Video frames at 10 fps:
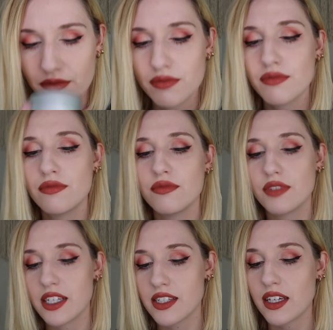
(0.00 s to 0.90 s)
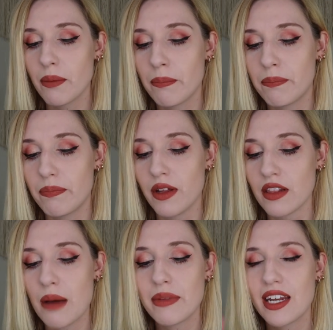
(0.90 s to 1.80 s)
It's like a
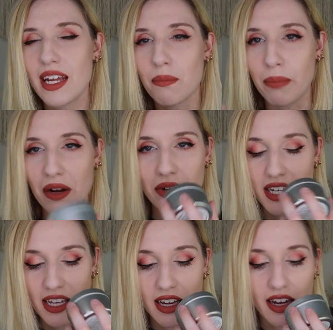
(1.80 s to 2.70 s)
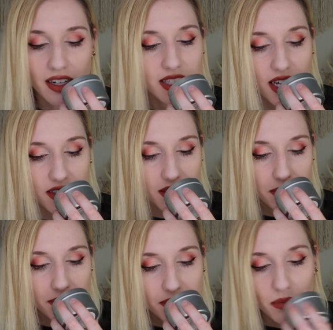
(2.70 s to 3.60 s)
lemonade berry-y kind of scent.
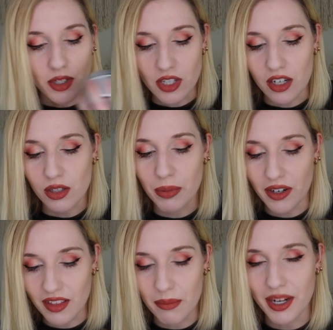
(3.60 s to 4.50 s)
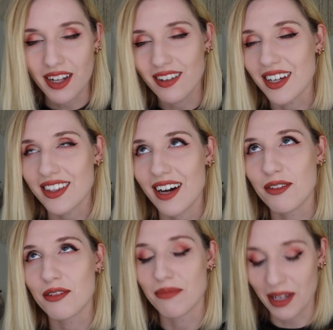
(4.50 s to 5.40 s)
Which Huckleberry lemonade, like that
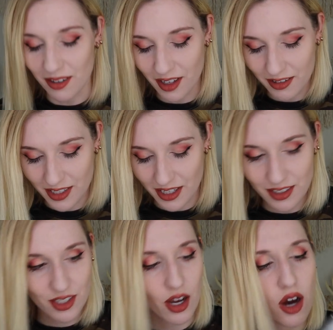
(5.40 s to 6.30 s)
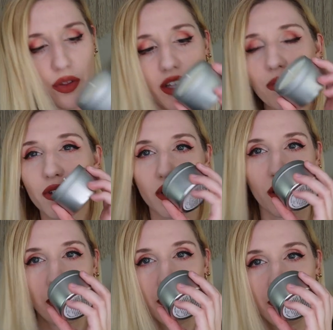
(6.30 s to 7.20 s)
would make a lot of sense. Oh, that smells good.